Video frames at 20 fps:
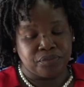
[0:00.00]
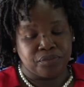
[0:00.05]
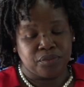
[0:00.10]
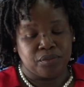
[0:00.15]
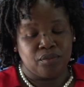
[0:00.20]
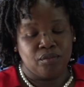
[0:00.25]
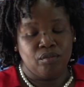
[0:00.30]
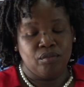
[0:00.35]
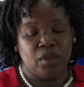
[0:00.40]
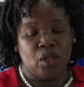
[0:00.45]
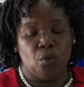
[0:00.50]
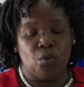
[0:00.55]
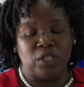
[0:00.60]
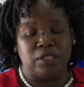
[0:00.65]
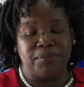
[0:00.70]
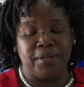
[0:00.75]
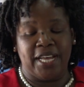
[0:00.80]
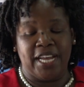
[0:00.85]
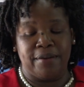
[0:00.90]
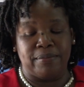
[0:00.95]
Principal
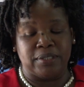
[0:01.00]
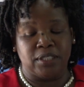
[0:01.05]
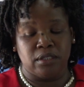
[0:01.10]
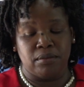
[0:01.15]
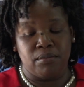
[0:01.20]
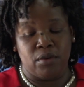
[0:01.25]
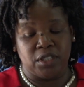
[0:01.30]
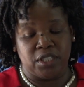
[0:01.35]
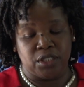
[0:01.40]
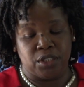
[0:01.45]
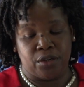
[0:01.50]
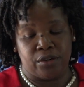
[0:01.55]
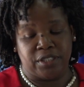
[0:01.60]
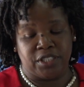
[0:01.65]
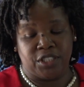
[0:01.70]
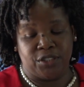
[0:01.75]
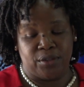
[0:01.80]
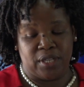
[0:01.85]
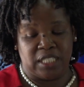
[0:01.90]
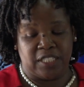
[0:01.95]
Tamika Riley
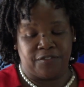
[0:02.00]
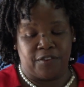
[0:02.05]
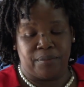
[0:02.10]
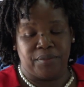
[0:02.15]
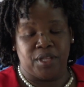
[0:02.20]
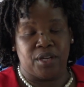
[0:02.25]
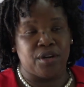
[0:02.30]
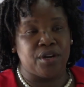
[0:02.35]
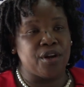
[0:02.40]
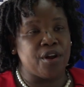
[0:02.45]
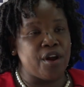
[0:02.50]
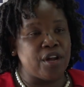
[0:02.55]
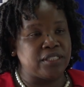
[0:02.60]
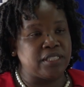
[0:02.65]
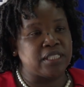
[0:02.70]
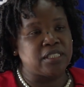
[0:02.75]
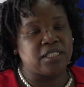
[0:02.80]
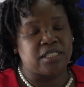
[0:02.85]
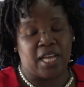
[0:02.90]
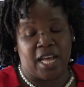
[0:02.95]
Powell says the new
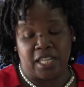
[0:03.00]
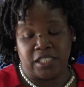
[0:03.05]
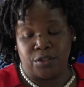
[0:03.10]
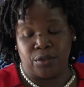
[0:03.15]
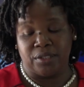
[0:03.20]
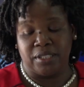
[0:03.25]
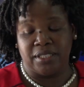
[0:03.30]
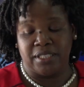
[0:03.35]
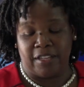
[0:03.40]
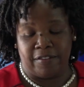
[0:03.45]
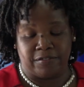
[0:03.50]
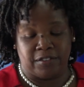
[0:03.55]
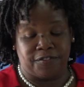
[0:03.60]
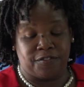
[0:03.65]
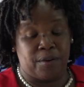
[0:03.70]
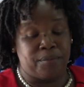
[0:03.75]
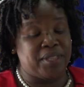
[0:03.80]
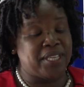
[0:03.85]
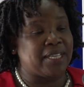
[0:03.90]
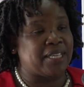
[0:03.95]
infant department
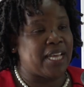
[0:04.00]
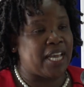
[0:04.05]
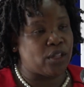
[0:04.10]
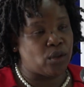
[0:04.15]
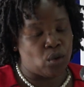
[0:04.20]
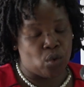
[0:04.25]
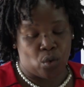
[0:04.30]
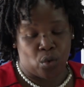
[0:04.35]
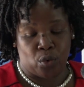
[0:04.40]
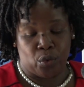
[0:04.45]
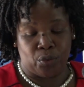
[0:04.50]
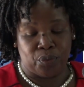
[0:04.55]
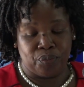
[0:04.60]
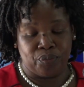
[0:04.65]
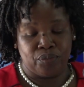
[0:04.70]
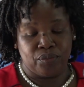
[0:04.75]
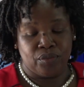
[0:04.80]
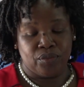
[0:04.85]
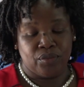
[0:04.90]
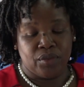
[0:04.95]
will allow the school
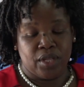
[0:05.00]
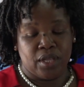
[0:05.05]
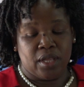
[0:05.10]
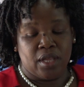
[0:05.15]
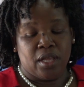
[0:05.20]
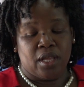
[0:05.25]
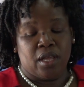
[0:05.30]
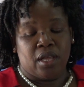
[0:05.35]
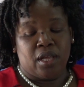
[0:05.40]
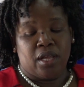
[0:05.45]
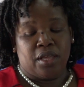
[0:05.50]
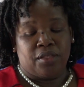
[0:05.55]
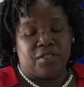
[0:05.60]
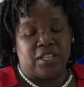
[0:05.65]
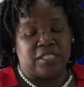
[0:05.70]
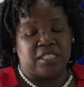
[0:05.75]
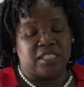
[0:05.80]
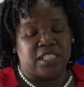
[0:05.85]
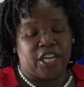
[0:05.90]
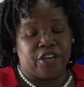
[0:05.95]
to monitor
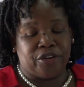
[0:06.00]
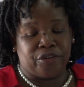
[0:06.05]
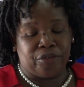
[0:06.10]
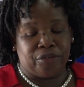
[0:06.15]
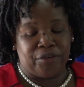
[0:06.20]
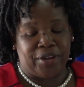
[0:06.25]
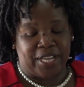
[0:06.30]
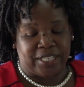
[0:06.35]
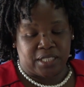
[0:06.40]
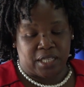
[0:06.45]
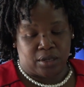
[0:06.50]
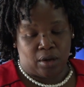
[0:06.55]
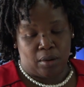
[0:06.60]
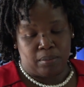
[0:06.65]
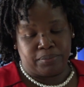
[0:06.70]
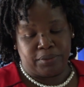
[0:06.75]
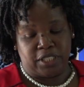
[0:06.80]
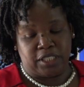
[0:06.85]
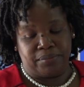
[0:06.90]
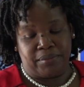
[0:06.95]
students from early
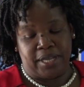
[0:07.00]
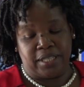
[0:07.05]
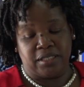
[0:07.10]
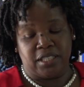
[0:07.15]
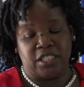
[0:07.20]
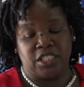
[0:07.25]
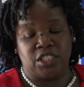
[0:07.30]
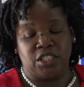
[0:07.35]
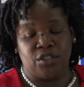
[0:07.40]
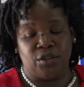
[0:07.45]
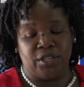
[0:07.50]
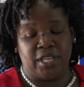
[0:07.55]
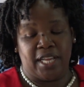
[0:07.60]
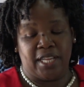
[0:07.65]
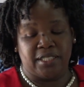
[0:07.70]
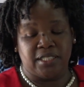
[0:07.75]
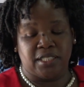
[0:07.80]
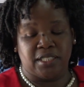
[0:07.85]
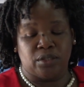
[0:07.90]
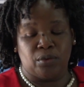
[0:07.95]
childhood all
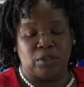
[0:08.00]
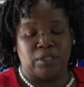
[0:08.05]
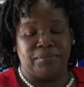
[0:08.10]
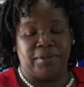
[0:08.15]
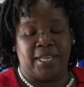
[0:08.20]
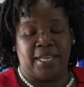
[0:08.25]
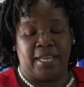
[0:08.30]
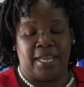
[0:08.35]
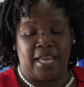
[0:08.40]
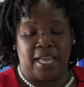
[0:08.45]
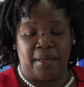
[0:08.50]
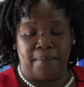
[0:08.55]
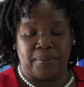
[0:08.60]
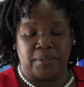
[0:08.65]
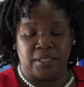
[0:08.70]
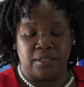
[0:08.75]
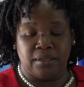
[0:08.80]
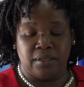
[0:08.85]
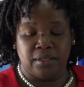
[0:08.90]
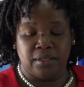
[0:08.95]
through the primary level.